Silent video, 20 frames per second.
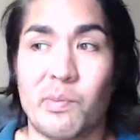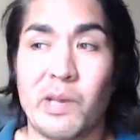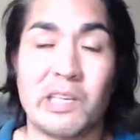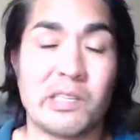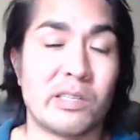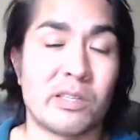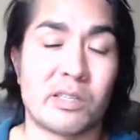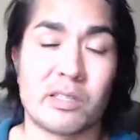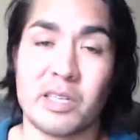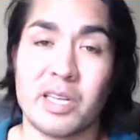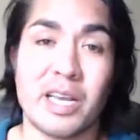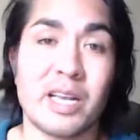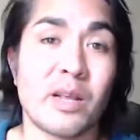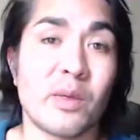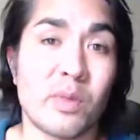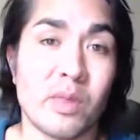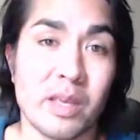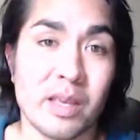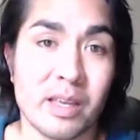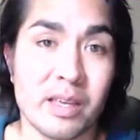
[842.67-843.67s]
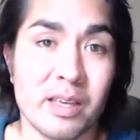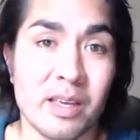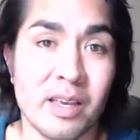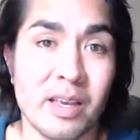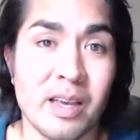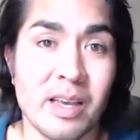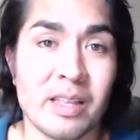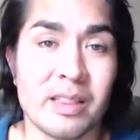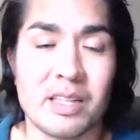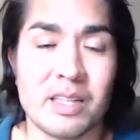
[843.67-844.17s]
basically anything
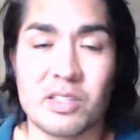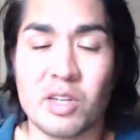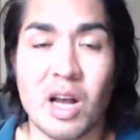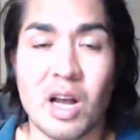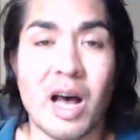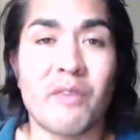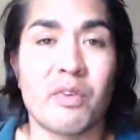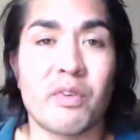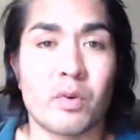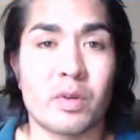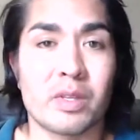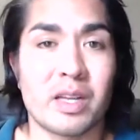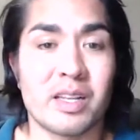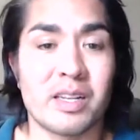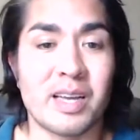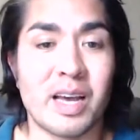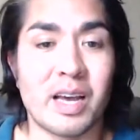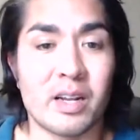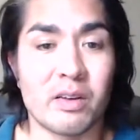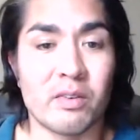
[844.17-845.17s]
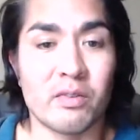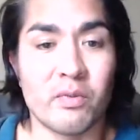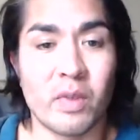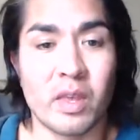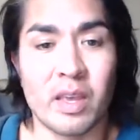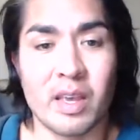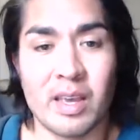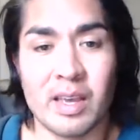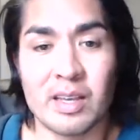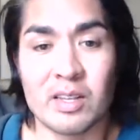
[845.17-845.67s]
that's coffee related out of.
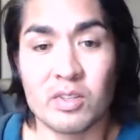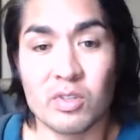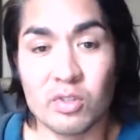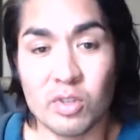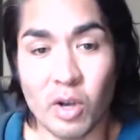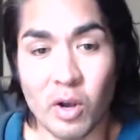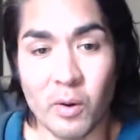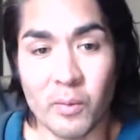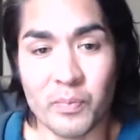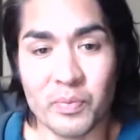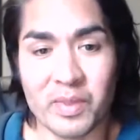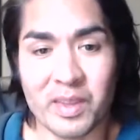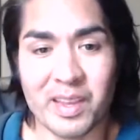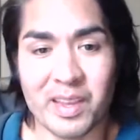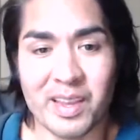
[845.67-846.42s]
So